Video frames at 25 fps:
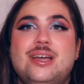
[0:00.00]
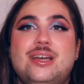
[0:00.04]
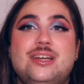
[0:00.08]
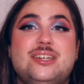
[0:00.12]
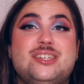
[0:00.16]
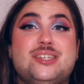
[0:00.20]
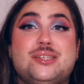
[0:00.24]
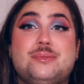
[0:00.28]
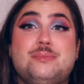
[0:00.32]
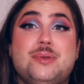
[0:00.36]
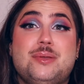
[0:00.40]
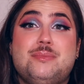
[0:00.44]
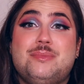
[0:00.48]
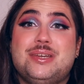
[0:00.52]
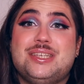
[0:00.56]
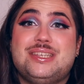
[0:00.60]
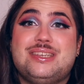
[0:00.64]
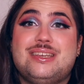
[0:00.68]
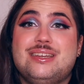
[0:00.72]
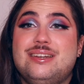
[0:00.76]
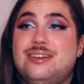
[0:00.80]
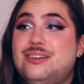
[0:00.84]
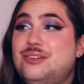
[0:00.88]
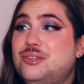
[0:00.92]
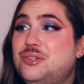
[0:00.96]
Just made my
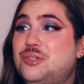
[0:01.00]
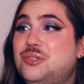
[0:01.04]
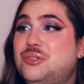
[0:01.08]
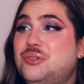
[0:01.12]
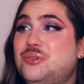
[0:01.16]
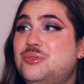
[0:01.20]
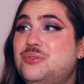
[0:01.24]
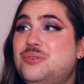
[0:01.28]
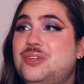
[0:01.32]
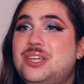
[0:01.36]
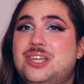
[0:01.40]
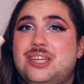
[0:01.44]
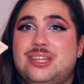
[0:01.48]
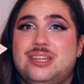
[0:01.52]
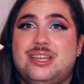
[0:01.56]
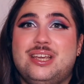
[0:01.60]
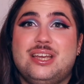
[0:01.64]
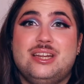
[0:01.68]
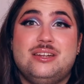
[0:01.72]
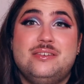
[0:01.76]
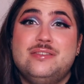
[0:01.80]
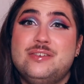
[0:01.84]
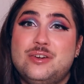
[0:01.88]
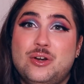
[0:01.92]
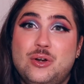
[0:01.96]
skin look dewy and
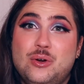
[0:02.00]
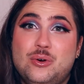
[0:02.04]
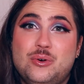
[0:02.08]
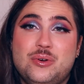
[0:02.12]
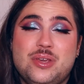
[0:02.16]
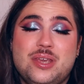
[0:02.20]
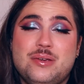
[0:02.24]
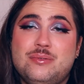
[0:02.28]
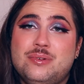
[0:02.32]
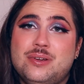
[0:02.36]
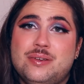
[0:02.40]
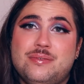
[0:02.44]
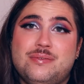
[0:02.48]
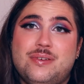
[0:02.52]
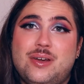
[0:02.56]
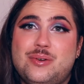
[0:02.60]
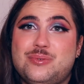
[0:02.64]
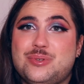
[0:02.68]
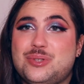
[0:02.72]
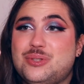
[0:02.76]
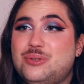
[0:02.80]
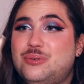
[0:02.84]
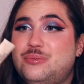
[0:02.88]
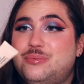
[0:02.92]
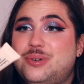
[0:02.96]
kind of glowy if I
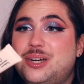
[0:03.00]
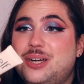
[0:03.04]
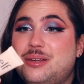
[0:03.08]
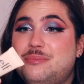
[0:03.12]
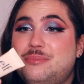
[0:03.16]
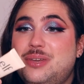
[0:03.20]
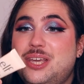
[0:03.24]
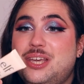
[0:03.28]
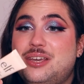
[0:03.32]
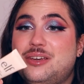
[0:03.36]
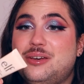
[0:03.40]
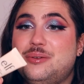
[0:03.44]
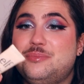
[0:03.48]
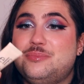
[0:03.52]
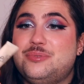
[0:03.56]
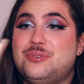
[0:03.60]
was not wearing makeup.